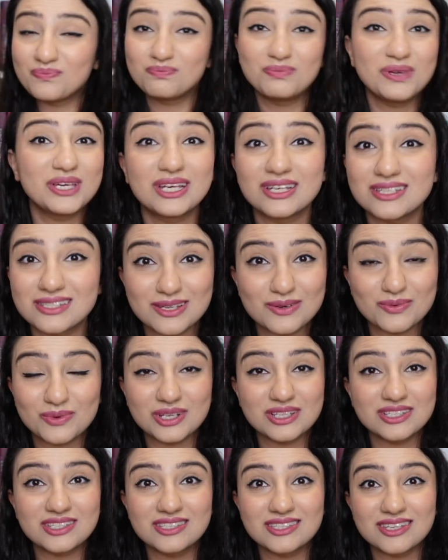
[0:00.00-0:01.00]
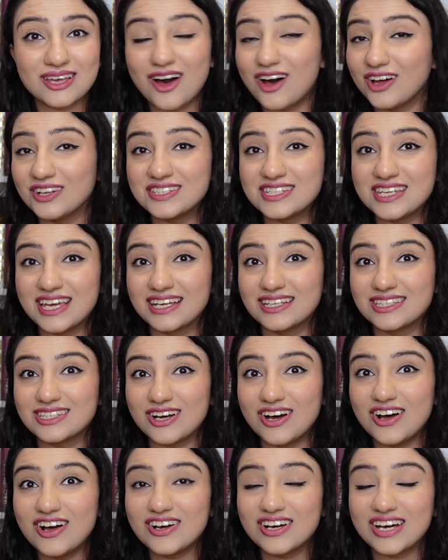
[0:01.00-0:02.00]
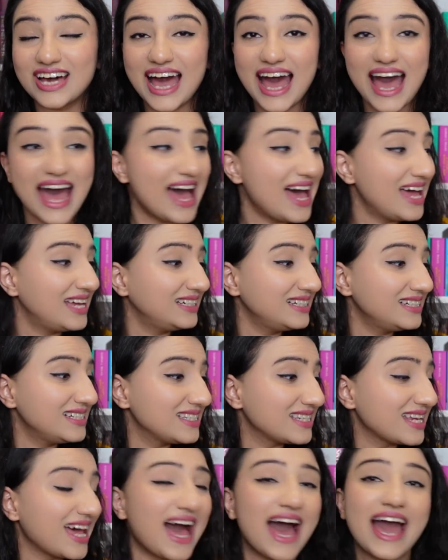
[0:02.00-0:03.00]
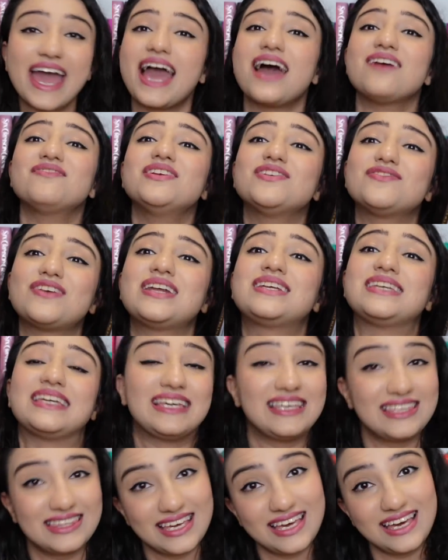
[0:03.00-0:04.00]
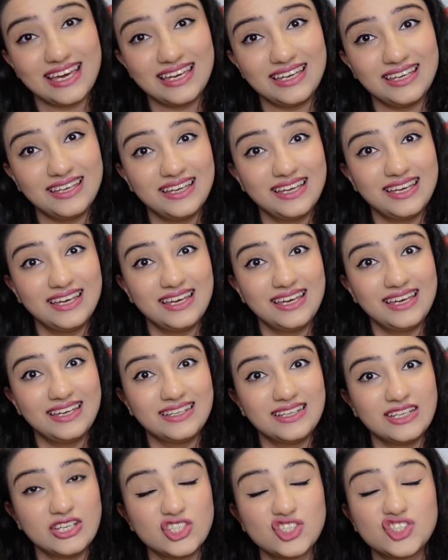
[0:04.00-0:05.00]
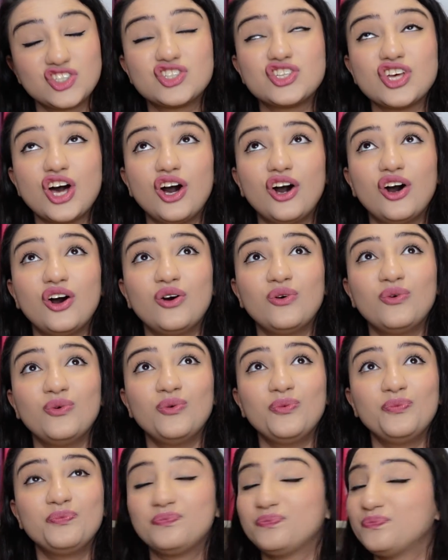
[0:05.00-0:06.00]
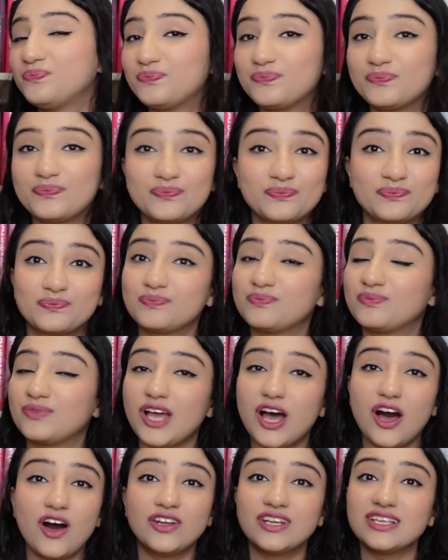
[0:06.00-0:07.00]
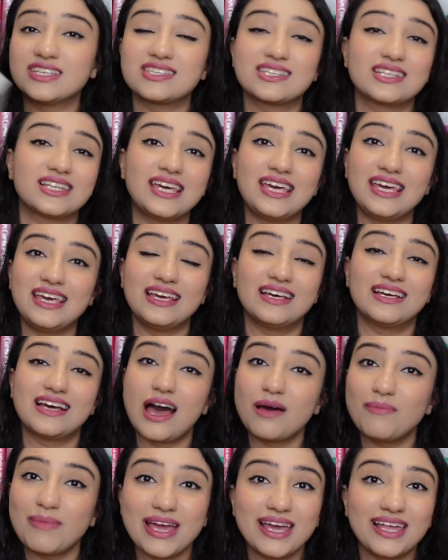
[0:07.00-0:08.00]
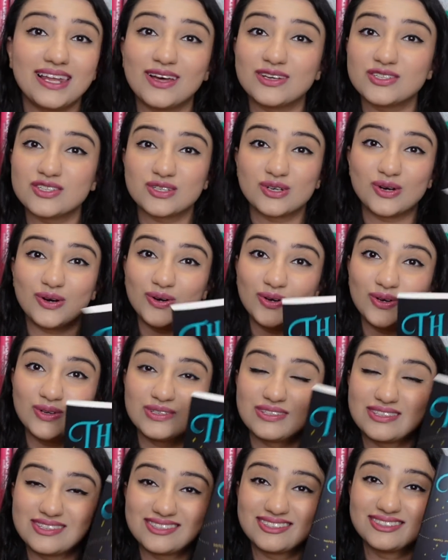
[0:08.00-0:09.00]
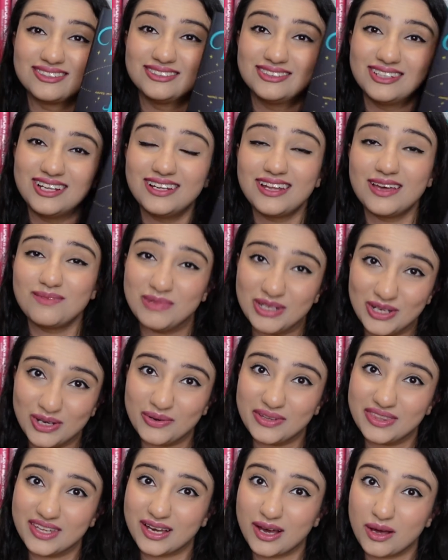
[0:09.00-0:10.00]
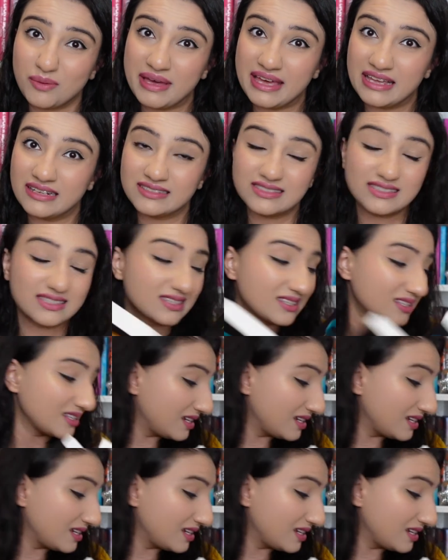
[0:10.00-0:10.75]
because it was on TikTok, and I haven't read either. So honestly, am I a lost cause? Let me know in the comments.